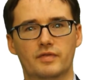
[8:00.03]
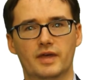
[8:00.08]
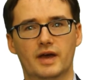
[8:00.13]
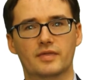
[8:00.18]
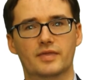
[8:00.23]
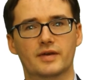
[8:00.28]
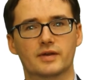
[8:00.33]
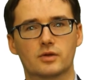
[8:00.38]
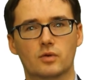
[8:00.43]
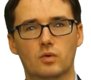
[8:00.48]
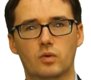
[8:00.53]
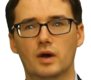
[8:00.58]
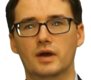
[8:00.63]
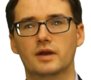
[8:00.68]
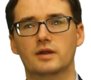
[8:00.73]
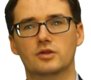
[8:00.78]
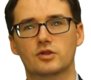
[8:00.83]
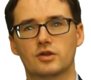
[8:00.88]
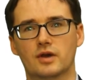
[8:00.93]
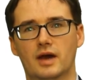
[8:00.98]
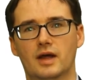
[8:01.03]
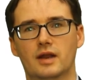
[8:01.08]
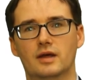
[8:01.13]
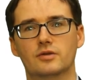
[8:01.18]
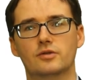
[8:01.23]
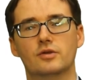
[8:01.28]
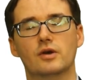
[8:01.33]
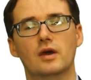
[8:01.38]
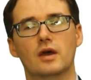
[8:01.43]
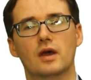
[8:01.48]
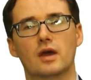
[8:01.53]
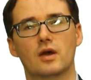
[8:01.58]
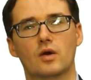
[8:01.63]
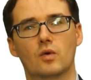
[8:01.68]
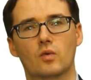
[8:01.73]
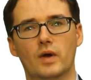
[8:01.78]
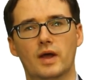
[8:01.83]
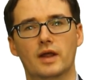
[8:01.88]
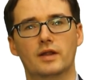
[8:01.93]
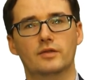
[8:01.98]
that. That's quite a challenge
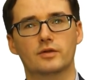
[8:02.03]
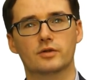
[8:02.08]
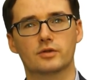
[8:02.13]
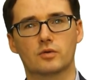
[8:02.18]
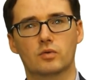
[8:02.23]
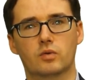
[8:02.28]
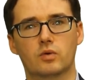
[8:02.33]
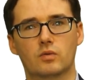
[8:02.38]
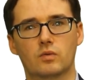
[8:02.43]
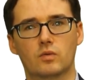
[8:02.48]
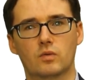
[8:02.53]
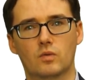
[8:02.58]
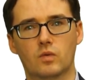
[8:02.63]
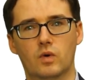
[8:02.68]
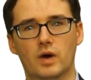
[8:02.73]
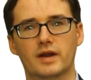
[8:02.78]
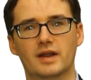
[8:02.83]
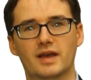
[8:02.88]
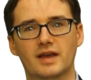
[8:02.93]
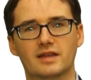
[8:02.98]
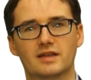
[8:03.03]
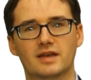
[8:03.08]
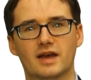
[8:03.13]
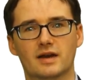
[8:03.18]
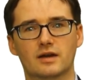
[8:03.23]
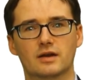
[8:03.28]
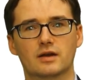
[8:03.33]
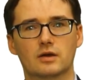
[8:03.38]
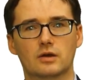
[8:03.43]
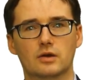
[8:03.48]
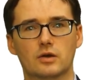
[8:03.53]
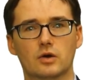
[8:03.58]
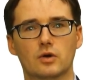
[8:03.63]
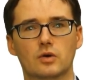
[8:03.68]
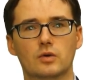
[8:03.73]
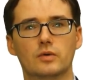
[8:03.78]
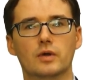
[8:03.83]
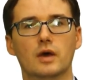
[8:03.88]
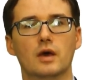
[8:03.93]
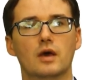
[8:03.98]
when there's quite a technical
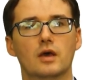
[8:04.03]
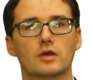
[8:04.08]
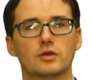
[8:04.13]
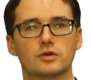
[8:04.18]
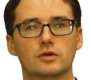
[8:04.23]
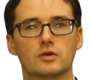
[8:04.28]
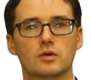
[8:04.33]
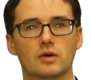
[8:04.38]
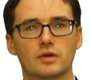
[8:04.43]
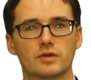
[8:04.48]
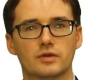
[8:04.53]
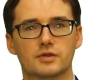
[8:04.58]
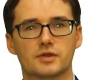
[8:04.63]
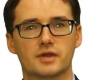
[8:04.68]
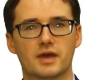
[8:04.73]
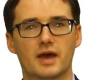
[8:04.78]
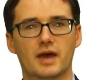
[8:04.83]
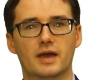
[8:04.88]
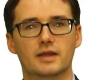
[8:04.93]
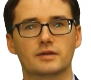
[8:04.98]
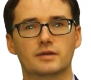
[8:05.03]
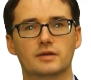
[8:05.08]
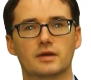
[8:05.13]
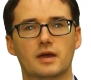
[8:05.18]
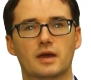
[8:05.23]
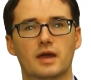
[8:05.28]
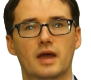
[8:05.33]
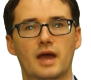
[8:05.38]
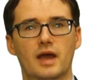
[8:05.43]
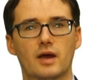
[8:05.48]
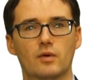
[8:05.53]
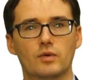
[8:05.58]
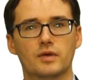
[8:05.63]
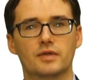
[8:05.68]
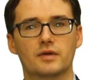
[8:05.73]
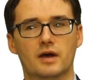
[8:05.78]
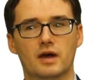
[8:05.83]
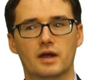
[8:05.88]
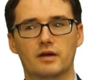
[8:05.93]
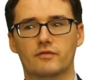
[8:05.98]
load to understand with
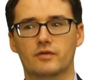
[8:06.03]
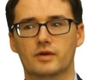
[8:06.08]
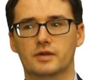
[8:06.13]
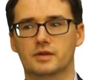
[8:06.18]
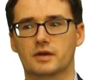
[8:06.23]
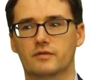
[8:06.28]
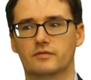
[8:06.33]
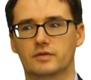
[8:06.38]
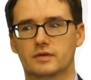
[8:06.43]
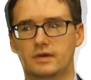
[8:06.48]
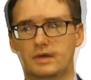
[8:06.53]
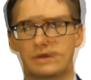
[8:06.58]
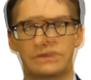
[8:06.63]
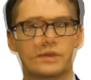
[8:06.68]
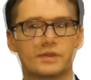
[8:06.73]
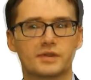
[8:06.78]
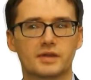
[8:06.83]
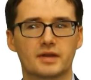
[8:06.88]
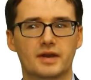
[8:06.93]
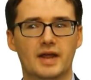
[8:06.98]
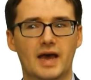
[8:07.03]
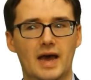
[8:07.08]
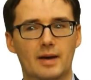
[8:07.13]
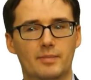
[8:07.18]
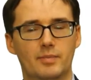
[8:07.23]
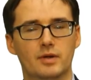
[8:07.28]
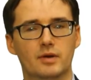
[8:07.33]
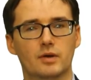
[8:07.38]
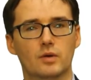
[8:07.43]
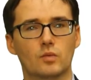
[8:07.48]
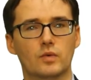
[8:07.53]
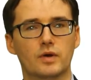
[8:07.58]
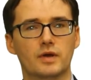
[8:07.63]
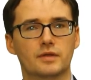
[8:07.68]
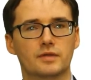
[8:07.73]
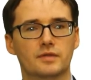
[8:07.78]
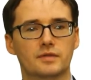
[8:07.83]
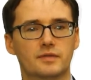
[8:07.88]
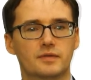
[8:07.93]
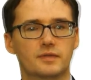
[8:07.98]
IFRS 17. This can happen
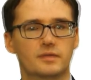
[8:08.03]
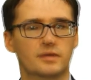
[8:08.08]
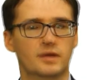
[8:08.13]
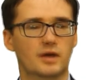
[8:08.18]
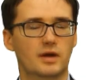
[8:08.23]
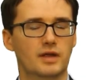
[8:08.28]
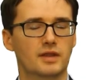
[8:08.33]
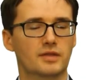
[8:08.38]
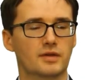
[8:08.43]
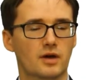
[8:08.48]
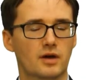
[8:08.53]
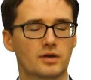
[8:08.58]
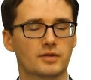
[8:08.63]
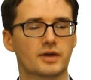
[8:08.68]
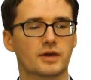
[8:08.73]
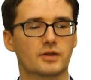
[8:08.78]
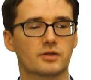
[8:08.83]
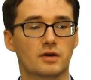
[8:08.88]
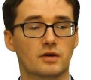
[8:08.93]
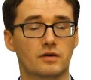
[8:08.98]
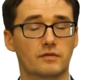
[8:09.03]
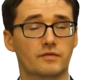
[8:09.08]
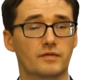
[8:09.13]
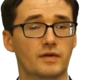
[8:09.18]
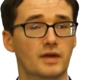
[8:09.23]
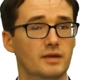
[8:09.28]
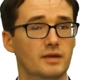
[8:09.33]
in the context of